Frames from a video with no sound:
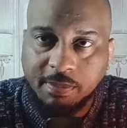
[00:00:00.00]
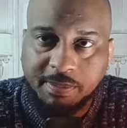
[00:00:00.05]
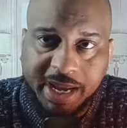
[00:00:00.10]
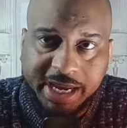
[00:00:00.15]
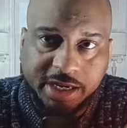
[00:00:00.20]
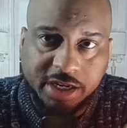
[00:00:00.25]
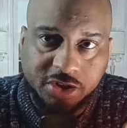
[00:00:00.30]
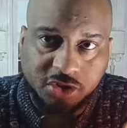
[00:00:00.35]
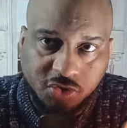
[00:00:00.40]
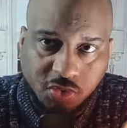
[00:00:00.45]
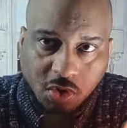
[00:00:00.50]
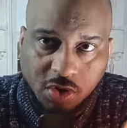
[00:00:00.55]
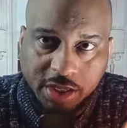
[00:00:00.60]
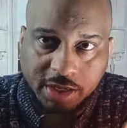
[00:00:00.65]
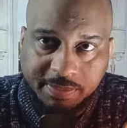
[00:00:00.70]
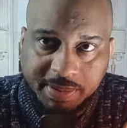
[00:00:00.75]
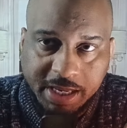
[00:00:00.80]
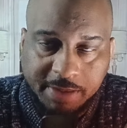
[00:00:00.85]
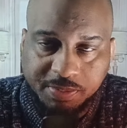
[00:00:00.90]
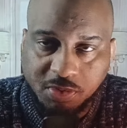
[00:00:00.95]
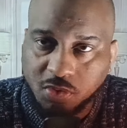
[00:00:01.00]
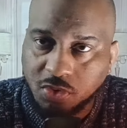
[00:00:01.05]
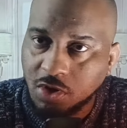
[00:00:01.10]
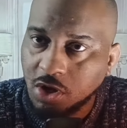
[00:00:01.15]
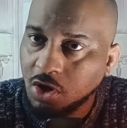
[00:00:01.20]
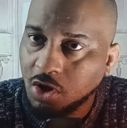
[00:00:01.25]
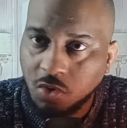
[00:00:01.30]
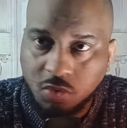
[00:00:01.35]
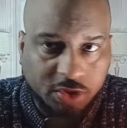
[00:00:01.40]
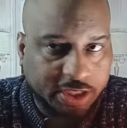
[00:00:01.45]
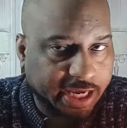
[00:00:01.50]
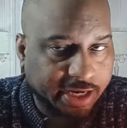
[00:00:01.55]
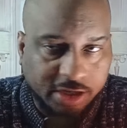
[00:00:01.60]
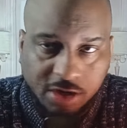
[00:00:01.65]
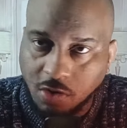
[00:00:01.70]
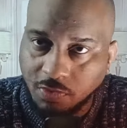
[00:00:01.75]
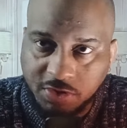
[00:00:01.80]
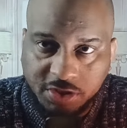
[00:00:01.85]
by controlling people who take no